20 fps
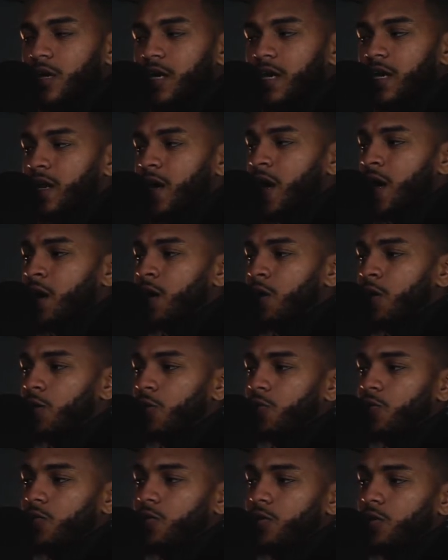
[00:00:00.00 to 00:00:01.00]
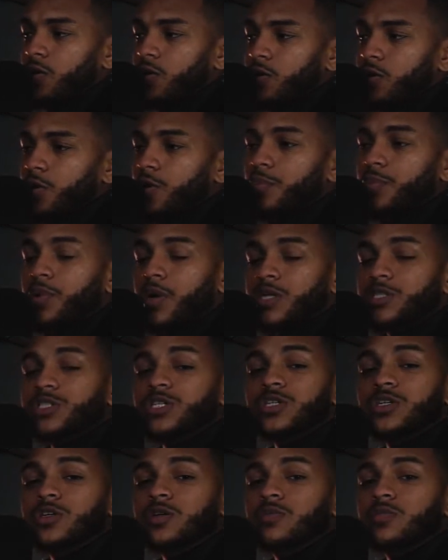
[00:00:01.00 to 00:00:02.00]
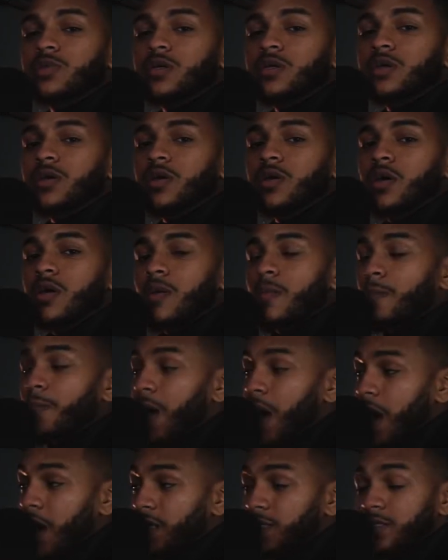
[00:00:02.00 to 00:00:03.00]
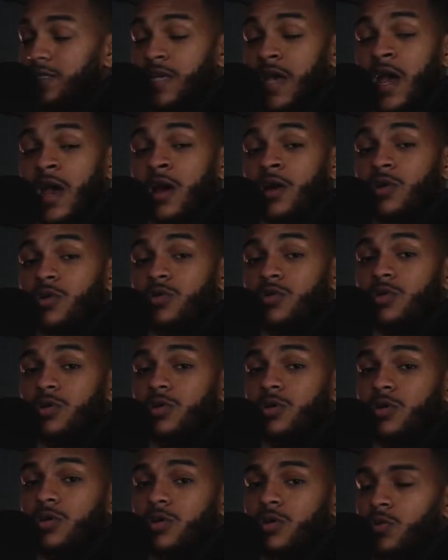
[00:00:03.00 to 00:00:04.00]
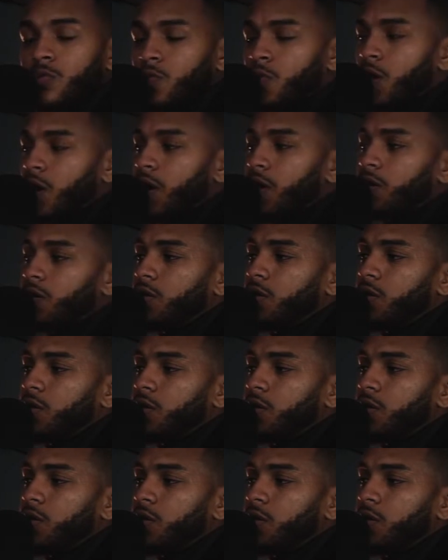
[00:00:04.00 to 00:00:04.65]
and how depression could be passed down, right?